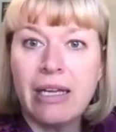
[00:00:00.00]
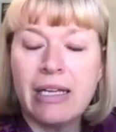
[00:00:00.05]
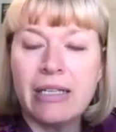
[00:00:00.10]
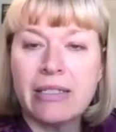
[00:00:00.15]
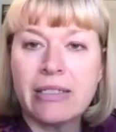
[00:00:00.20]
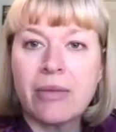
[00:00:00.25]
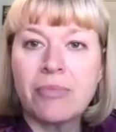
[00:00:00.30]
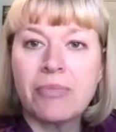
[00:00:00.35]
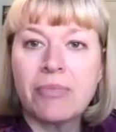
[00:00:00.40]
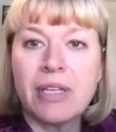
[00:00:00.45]

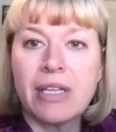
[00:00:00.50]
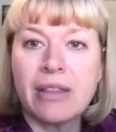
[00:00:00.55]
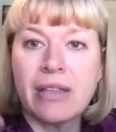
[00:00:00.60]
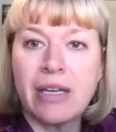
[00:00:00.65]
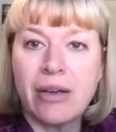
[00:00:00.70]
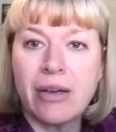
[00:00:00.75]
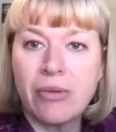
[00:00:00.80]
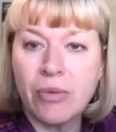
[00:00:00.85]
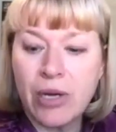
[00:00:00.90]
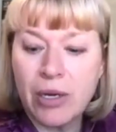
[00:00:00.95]
is something
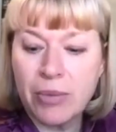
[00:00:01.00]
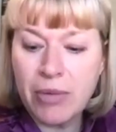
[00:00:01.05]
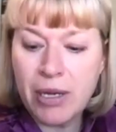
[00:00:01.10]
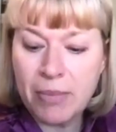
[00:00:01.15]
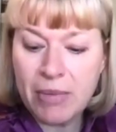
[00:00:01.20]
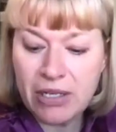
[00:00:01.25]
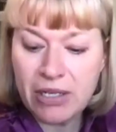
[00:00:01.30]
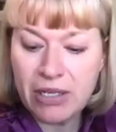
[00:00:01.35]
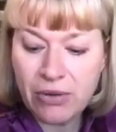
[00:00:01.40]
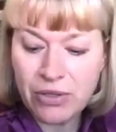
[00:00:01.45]
that one of
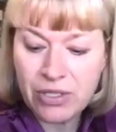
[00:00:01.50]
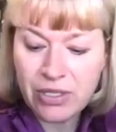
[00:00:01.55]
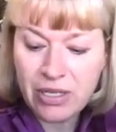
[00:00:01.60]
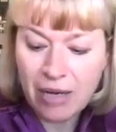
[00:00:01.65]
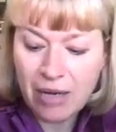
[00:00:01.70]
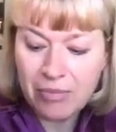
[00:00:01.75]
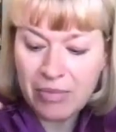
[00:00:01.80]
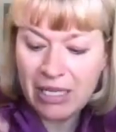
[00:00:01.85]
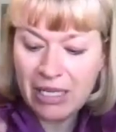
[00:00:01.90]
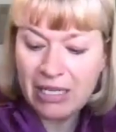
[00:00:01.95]
my mentors
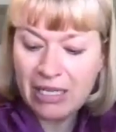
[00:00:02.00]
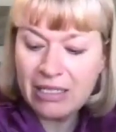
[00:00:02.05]
taught me.